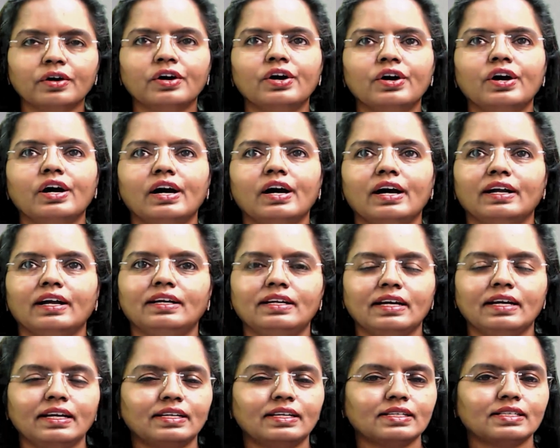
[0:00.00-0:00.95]
And
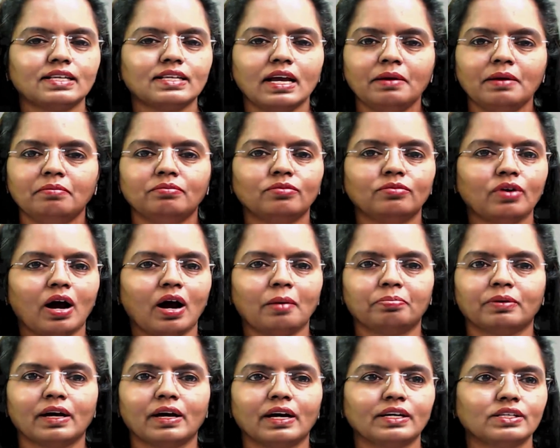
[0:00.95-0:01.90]
it's same
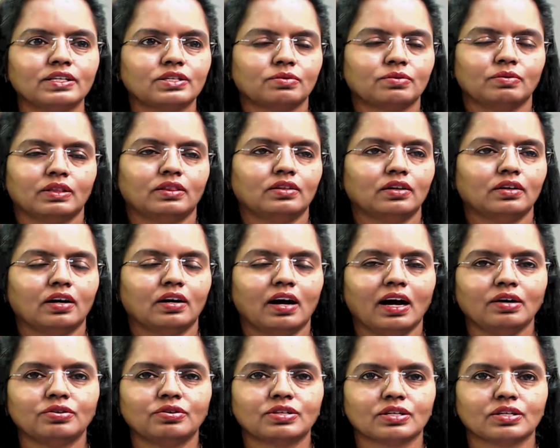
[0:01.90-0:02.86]
applies with the
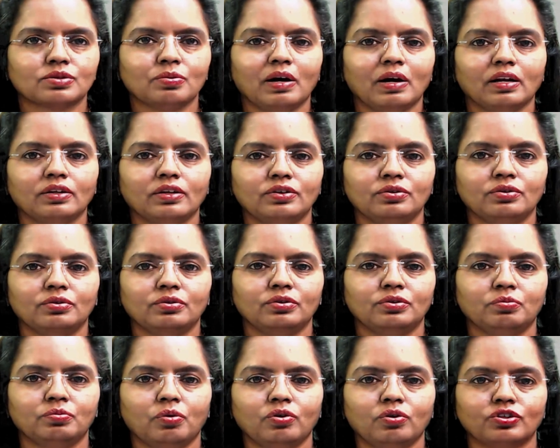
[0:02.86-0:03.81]
house as well. You
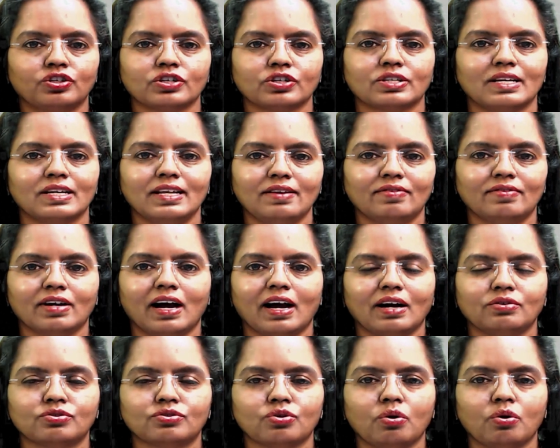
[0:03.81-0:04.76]
won't just leave the house
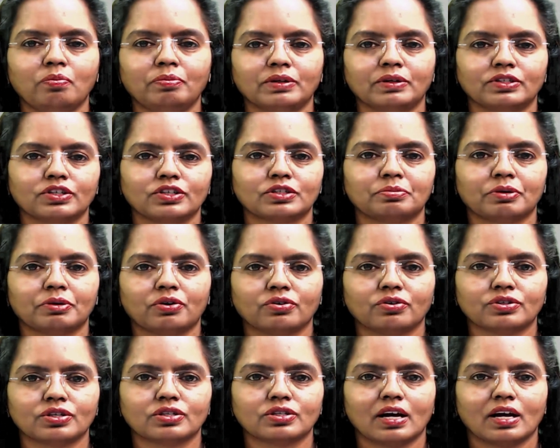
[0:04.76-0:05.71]
open just because
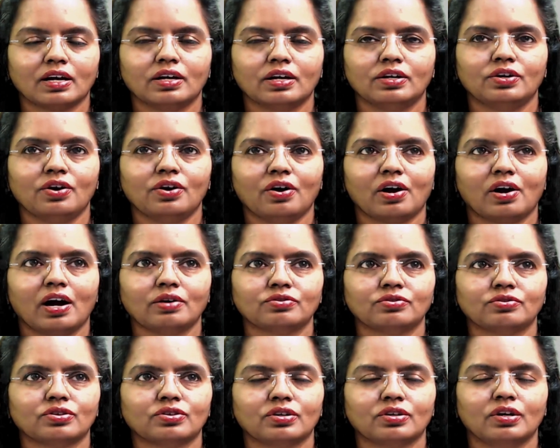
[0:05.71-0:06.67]
it's your house.
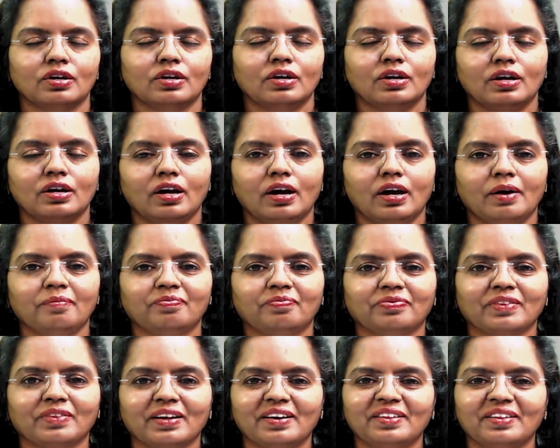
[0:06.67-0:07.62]

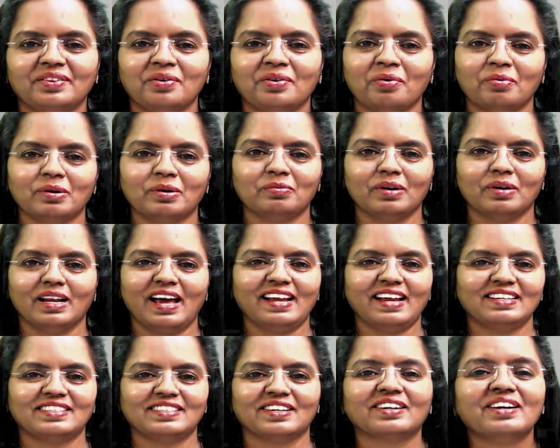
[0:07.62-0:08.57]
No one will
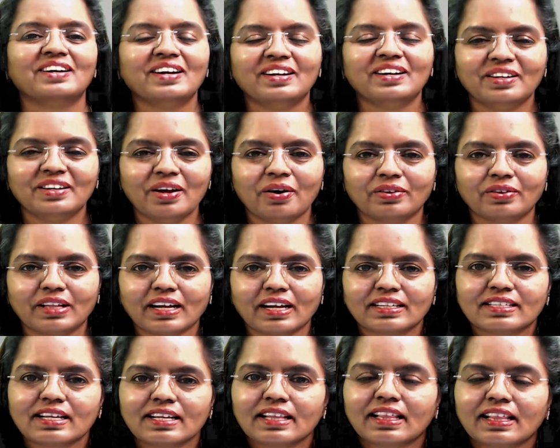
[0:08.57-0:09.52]
enter. No, that's
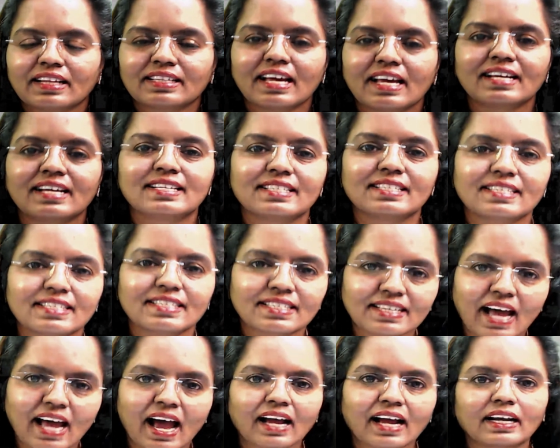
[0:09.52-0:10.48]

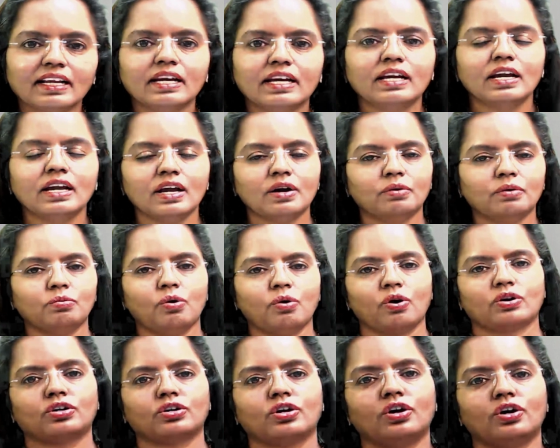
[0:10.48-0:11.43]
exactly
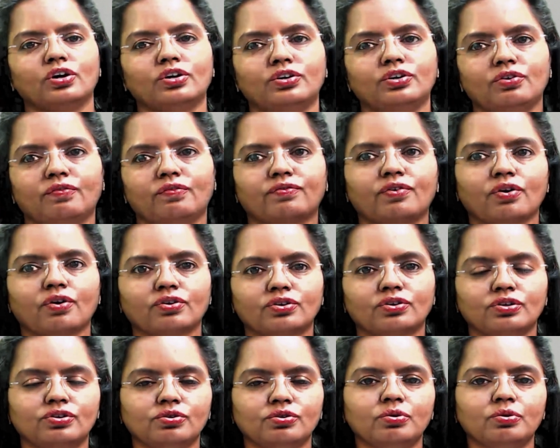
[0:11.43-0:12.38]
what you've got to
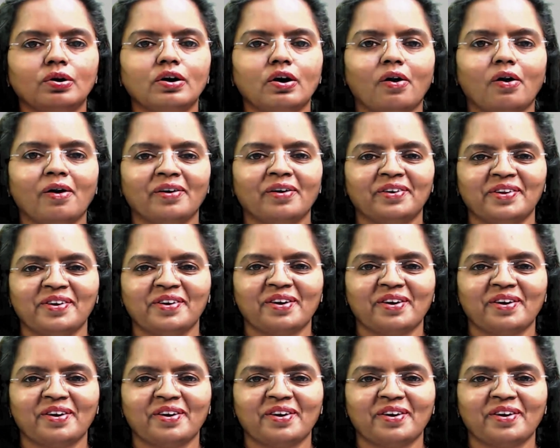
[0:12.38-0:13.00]
do on your